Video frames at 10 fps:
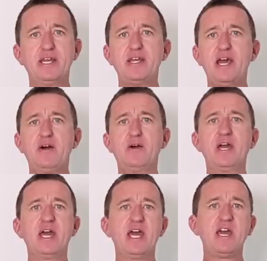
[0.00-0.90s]
Now,
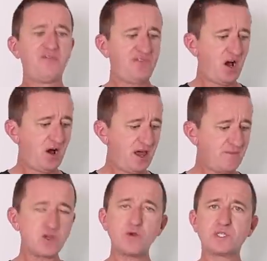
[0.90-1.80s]
if
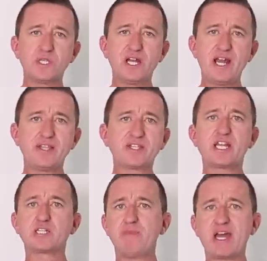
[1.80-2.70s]
I'm using the lens at
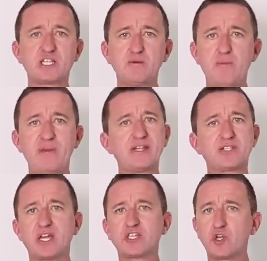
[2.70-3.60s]
its maximum, let's
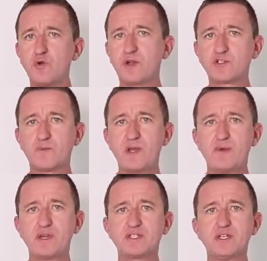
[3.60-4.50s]
say 200
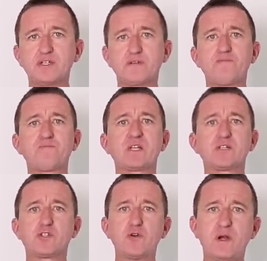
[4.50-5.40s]
millimeters,
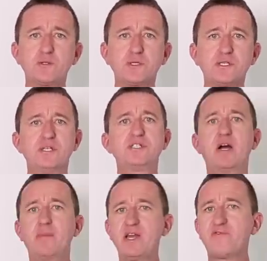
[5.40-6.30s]
200
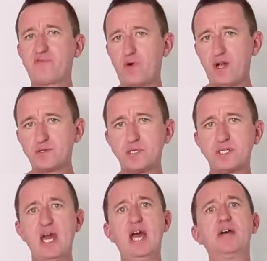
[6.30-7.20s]
double it,
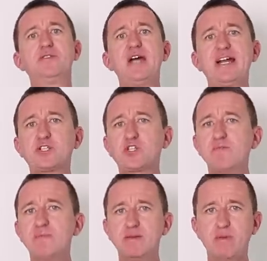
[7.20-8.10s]
400. That's your
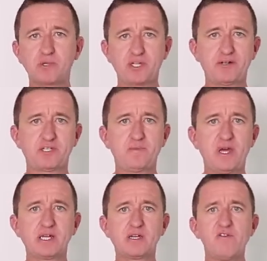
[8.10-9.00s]
minimum shutter
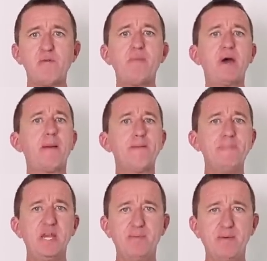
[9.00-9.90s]
speed. Remember,
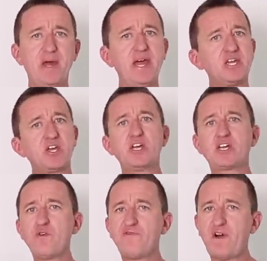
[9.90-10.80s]
minimum. You can
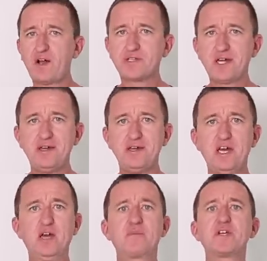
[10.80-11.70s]
go faster,
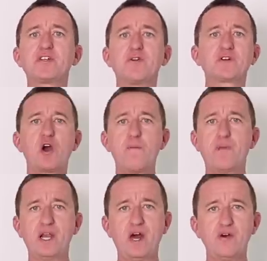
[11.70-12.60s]
but you don't go
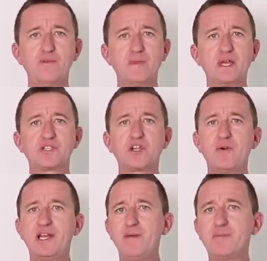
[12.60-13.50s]
below.
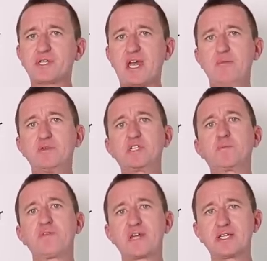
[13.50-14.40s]
So Olympus cameras, it's
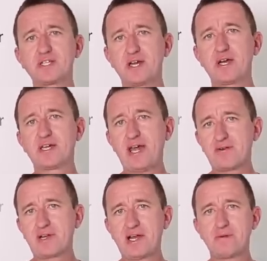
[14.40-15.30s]
pretty easy to
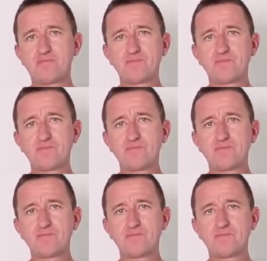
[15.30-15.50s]
calculate.